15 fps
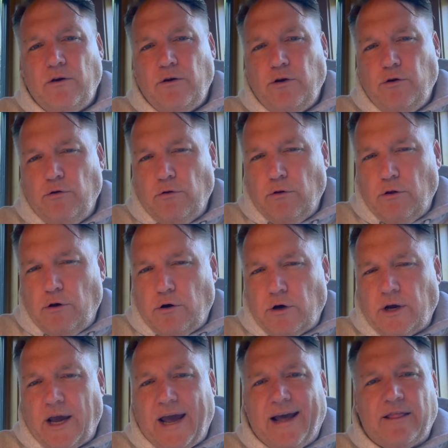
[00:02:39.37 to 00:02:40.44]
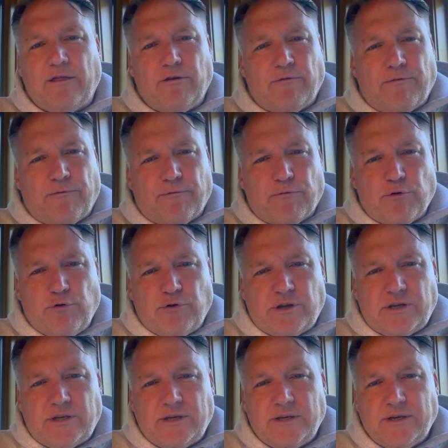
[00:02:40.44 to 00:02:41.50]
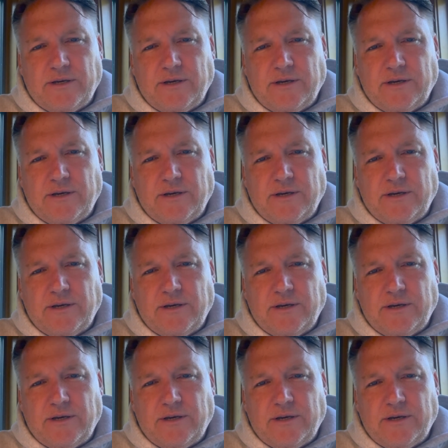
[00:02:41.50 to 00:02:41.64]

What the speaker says: You look at the fruit.